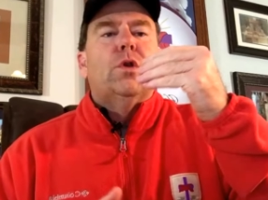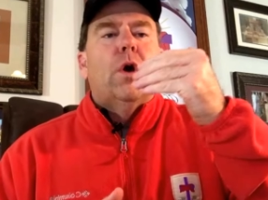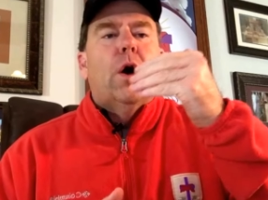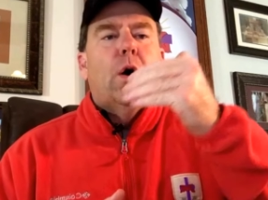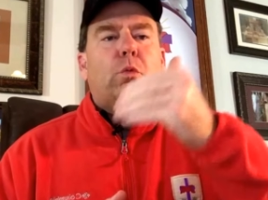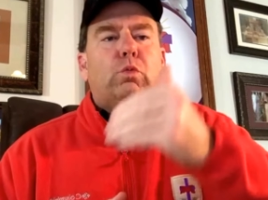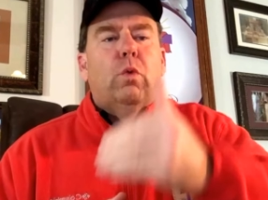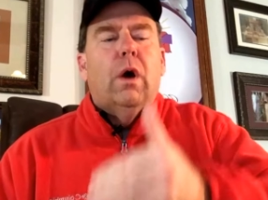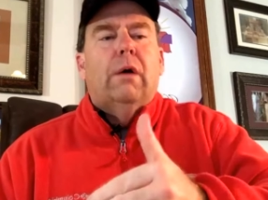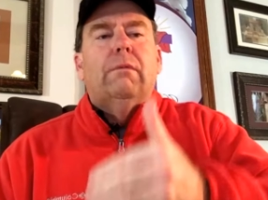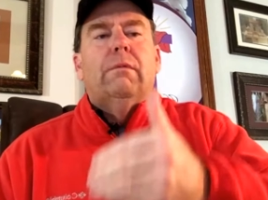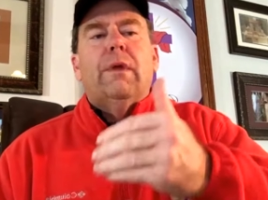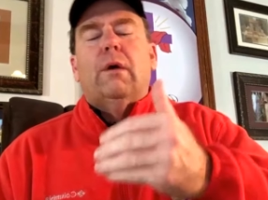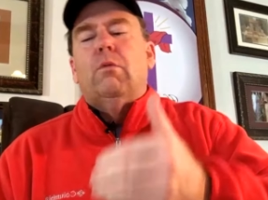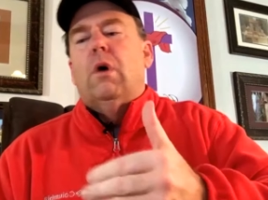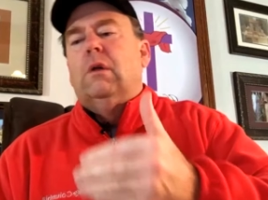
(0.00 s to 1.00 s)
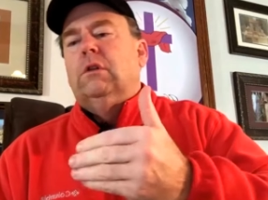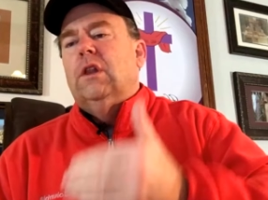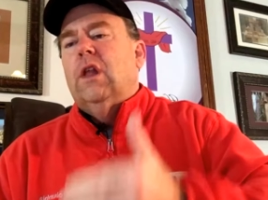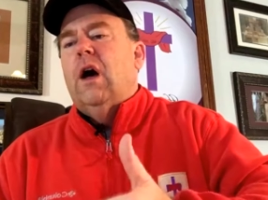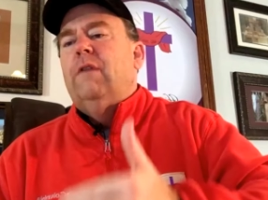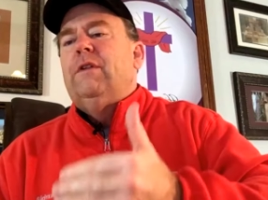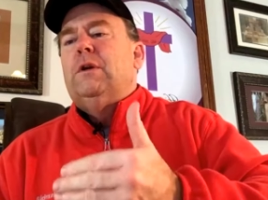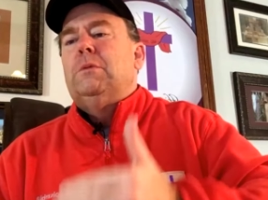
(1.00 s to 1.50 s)
a, a, a
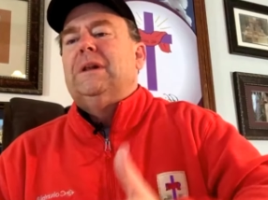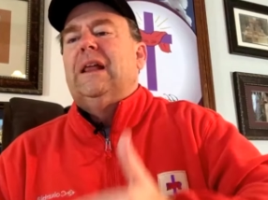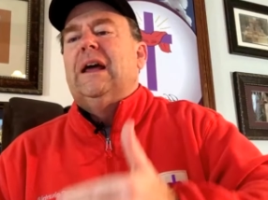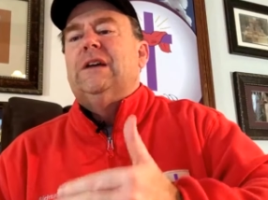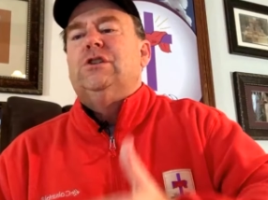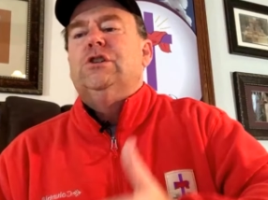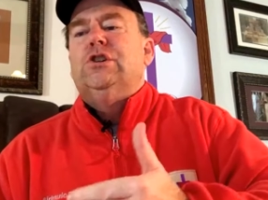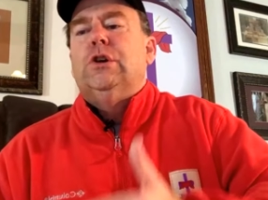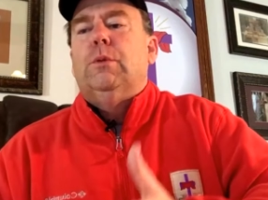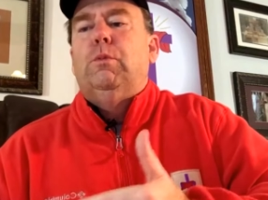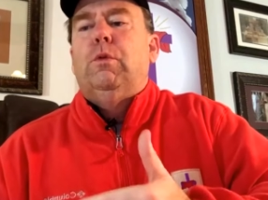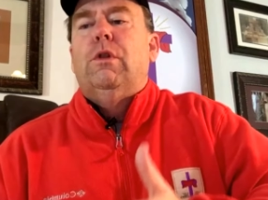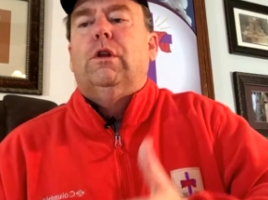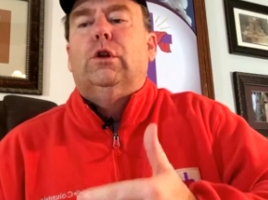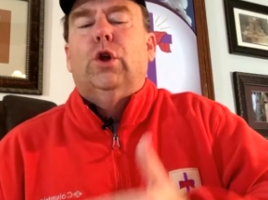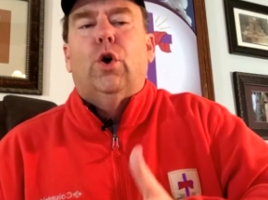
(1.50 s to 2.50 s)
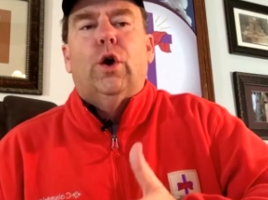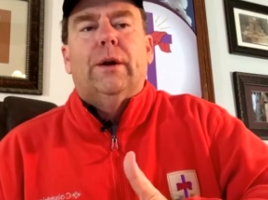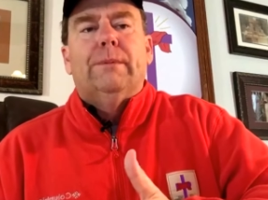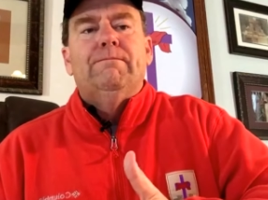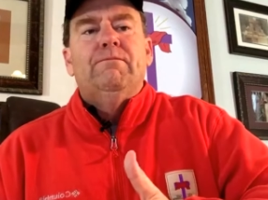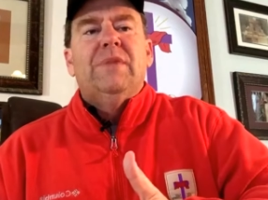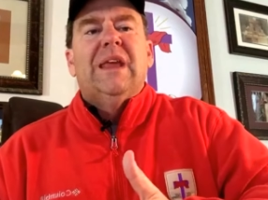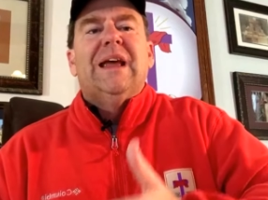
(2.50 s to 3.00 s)
loving relationship with the Lord
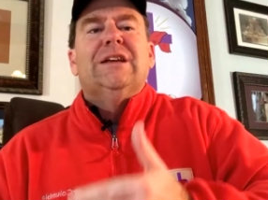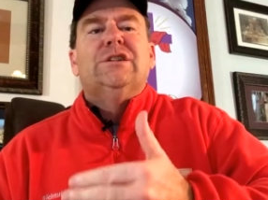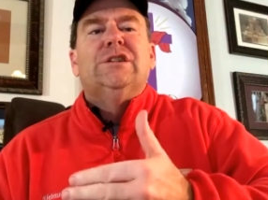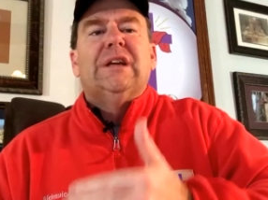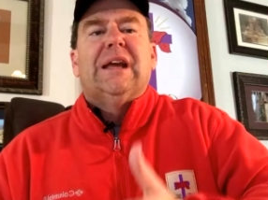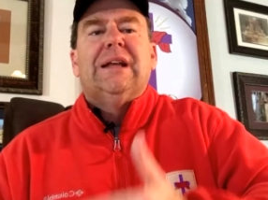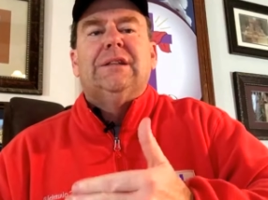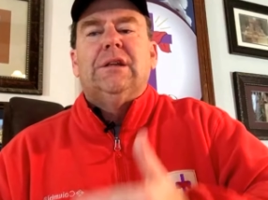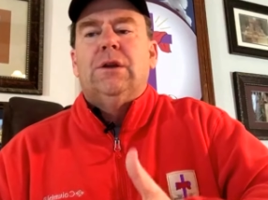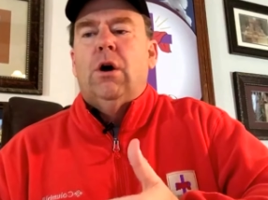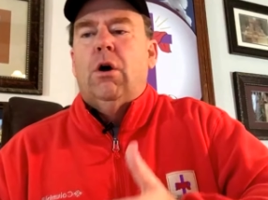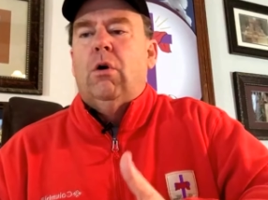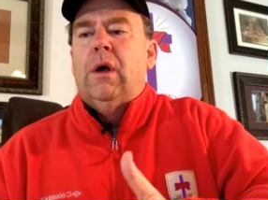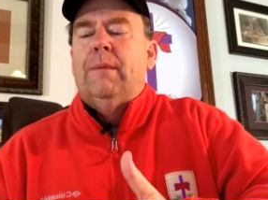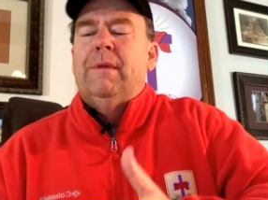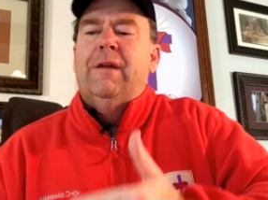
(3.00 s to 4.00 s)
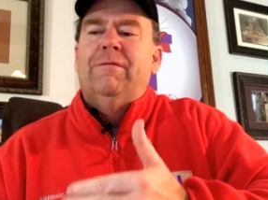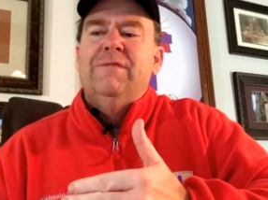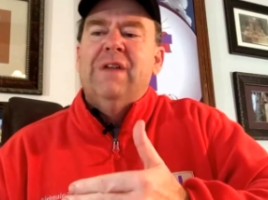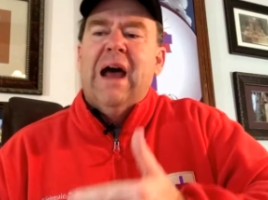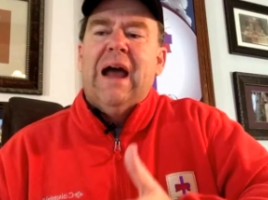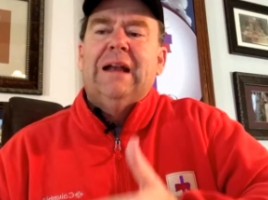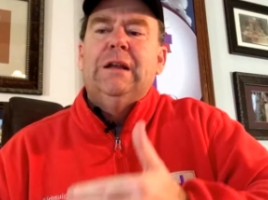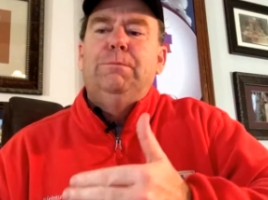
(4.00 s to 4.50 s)
is to get to know him. And if
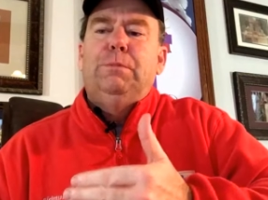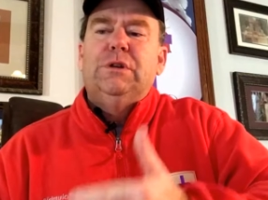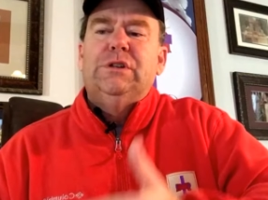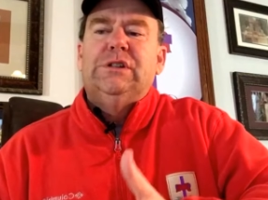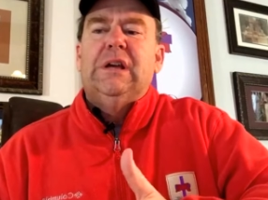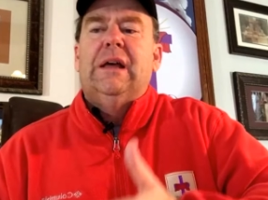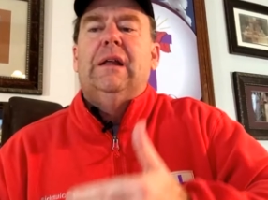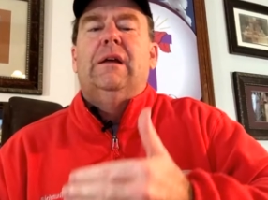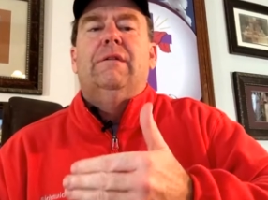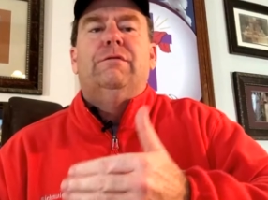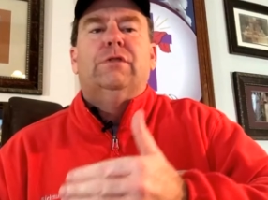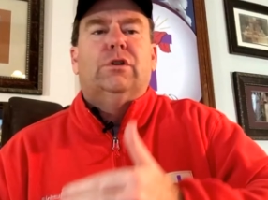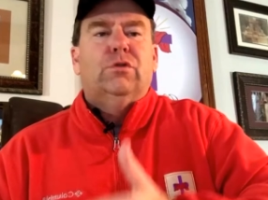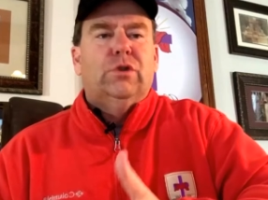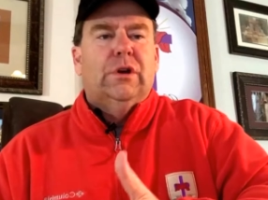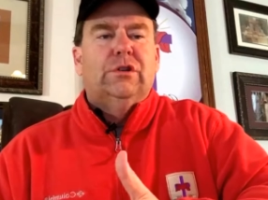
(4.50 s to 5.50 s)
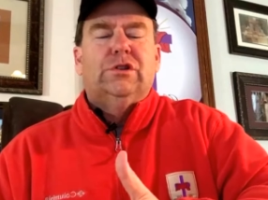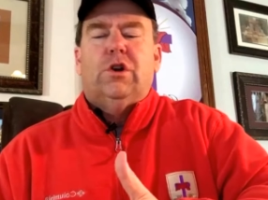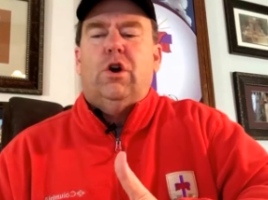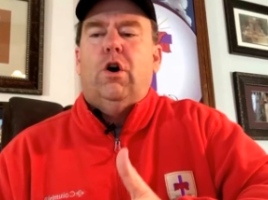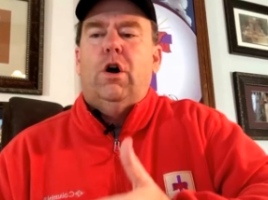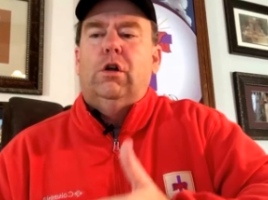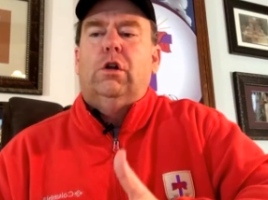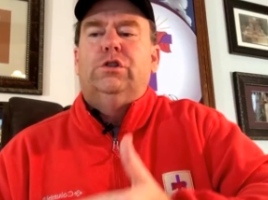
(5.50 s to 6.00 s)
90% of
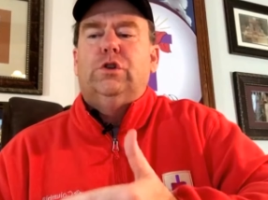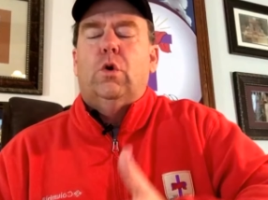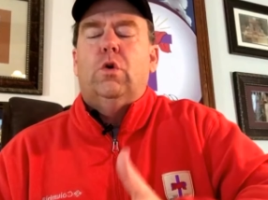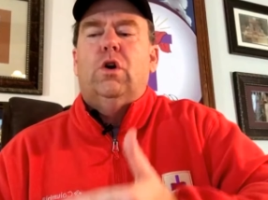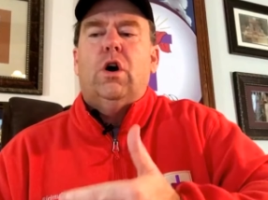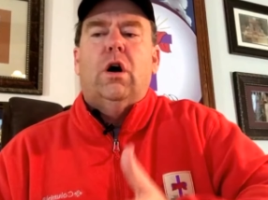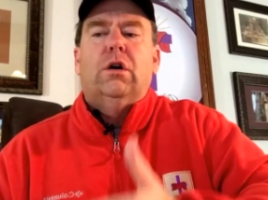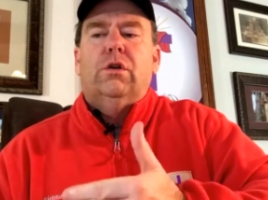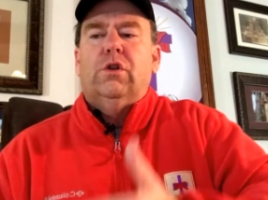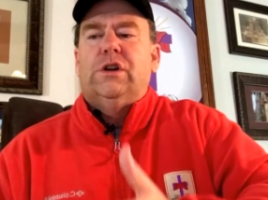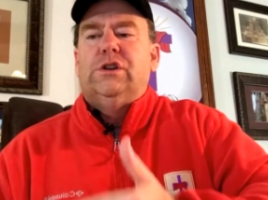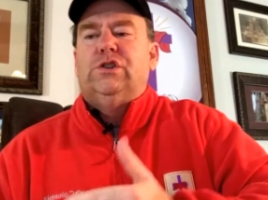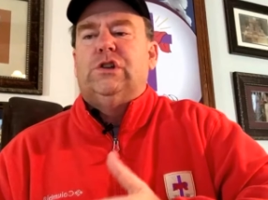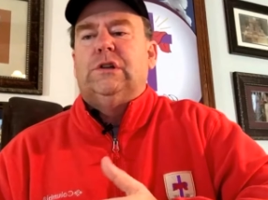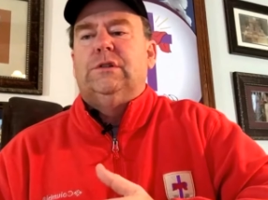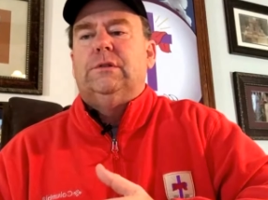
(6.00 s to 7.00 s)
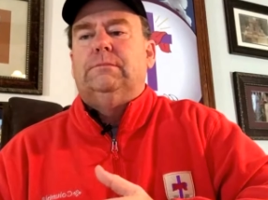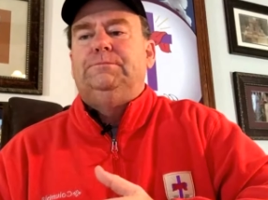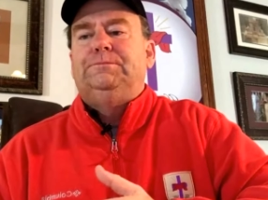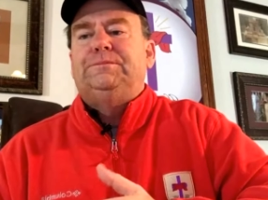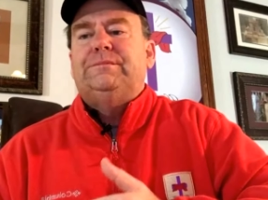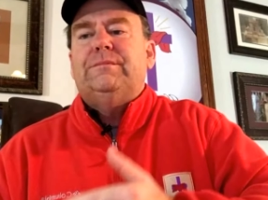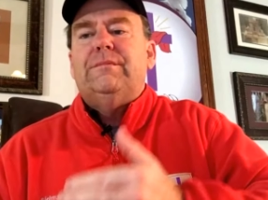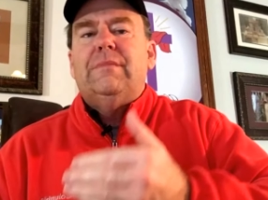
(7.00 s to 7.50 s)
the so called Christians
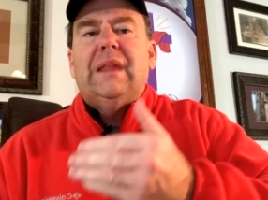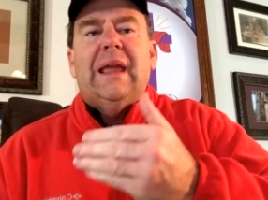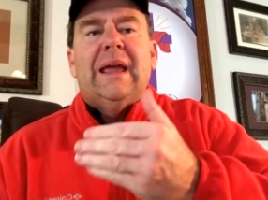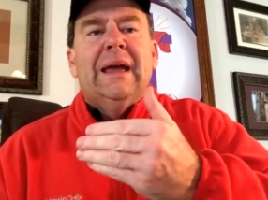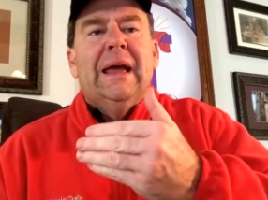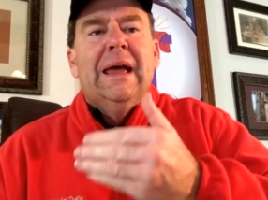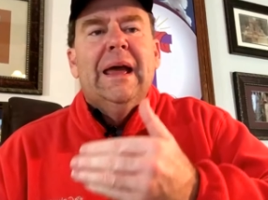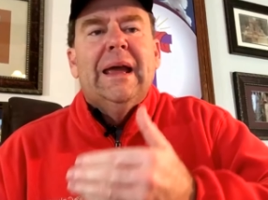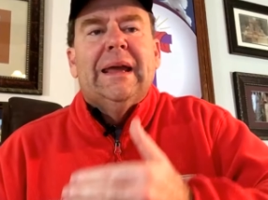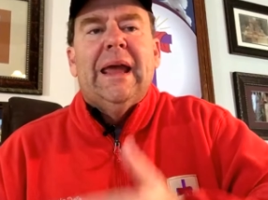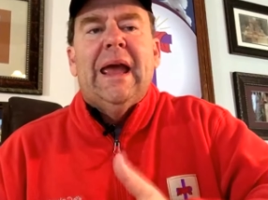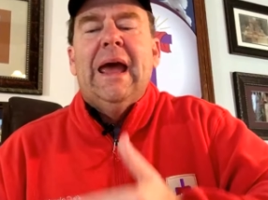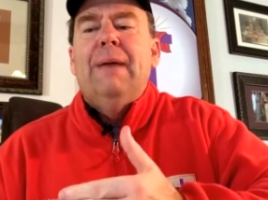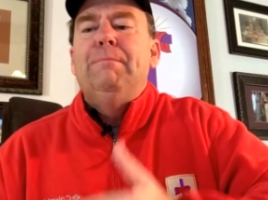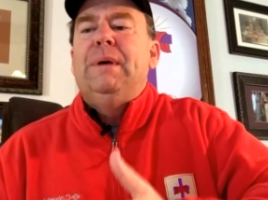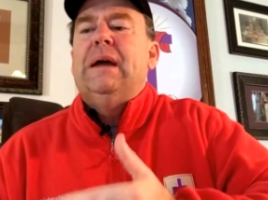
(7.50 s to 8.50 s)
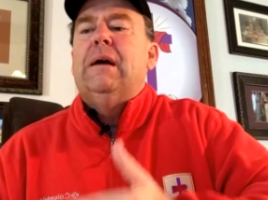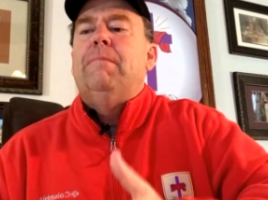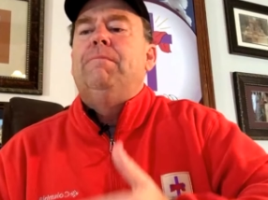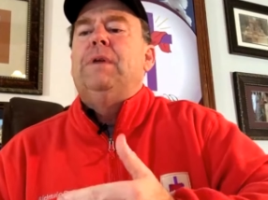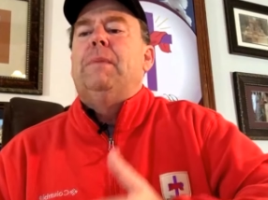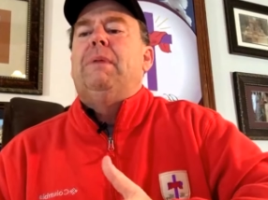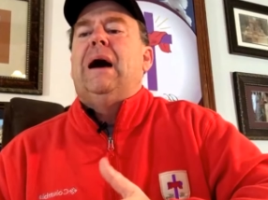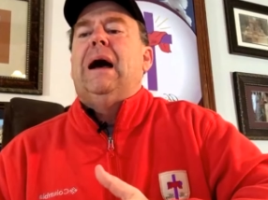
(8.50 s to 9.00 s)
can't pick up
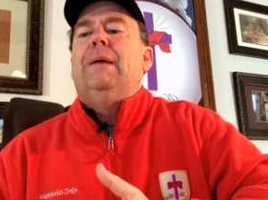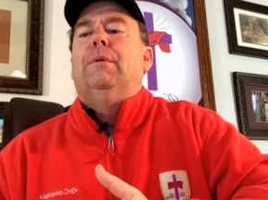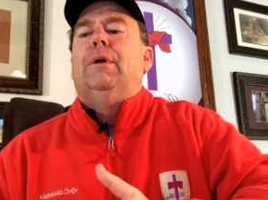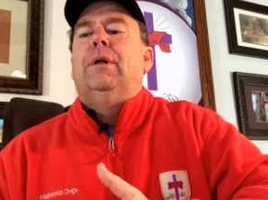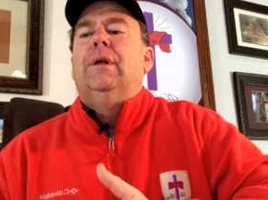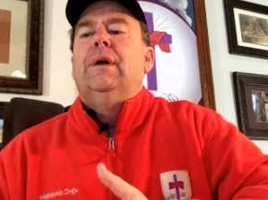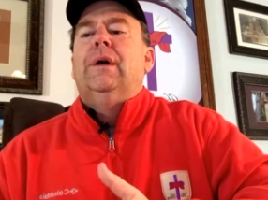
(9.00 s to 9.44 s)
their Bible